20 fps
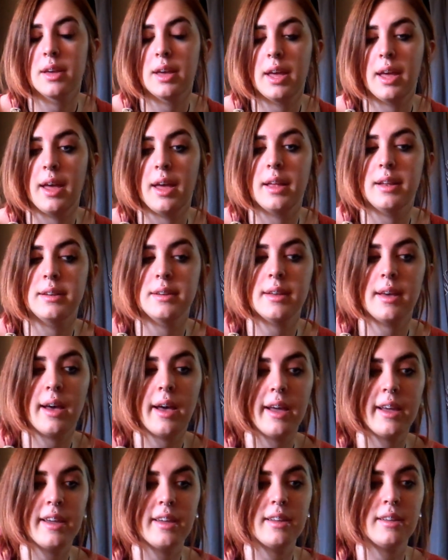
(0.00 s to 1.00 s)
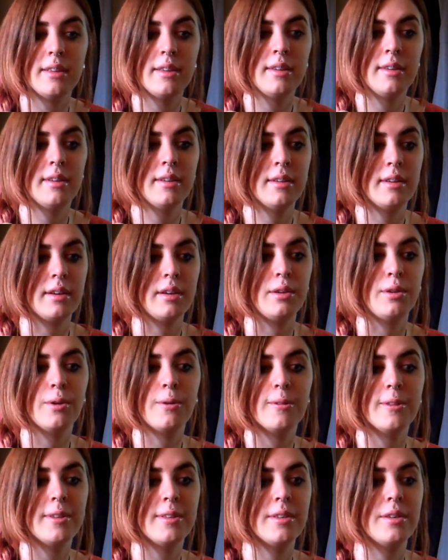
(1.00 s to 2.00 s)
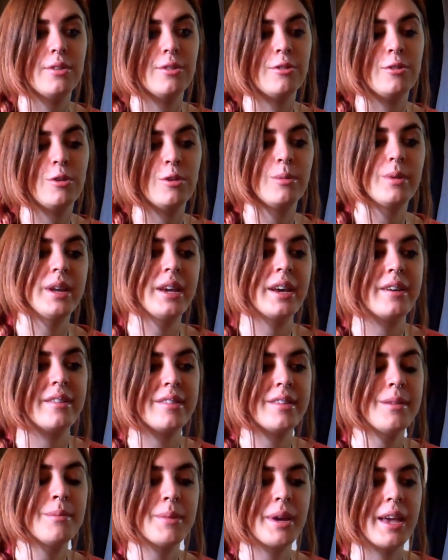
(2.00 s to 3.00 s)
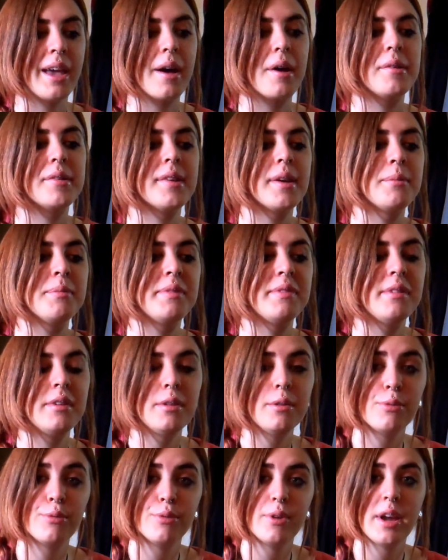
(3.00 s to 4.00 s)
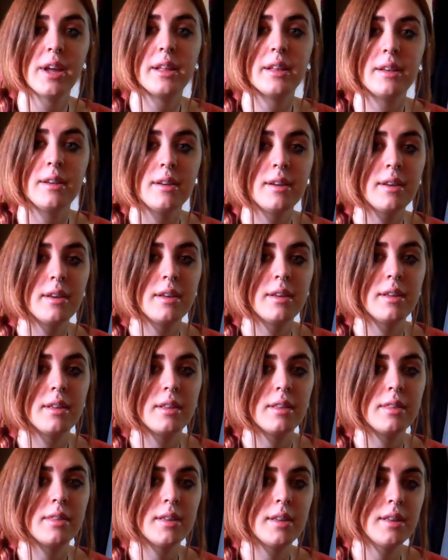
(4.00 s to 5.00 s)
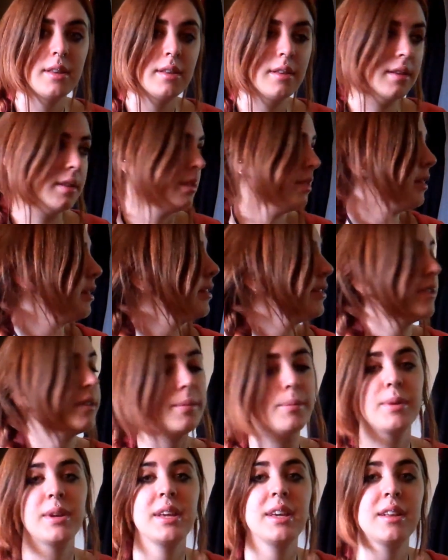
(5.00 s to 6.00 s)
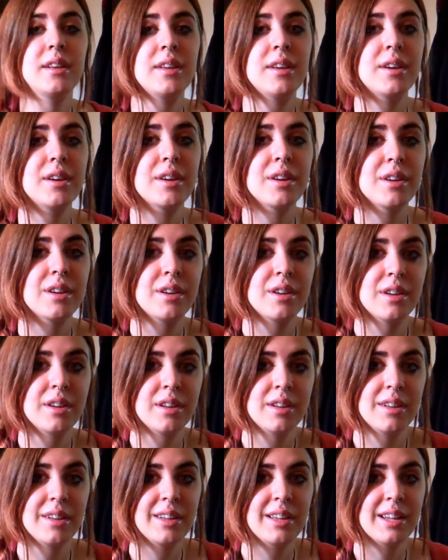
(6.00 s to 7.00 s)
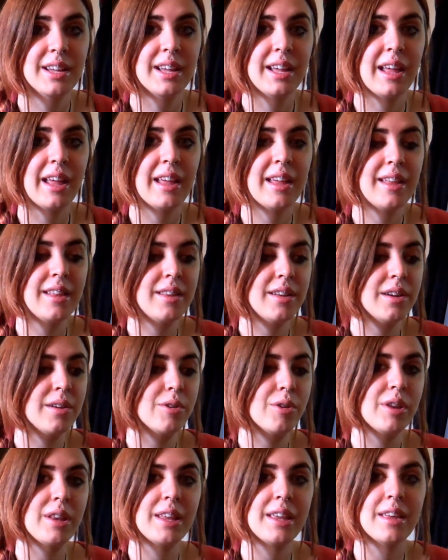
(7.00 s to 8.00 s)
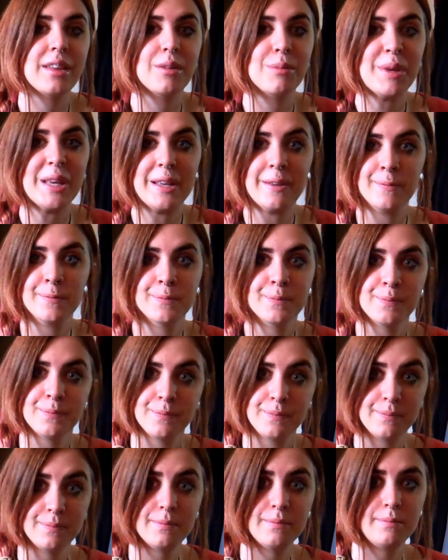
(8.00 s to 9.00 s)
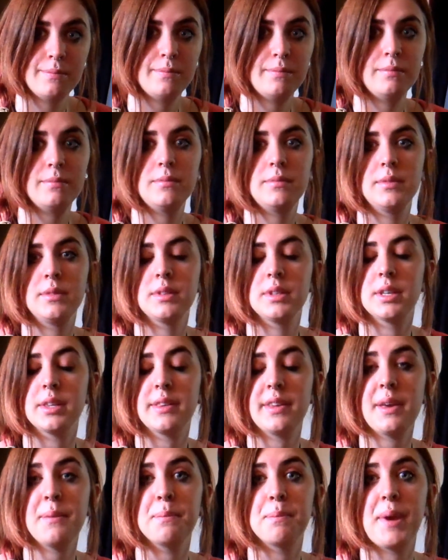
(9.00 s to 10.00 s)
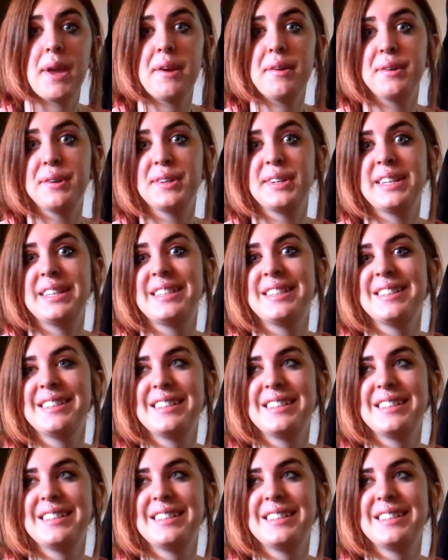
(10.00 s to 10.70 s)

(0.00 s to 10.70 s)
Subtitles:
and I know that there's nobody else in my house, I'm still afraid that there's somebody in here and they're going to kill me. Because I'm paranoid.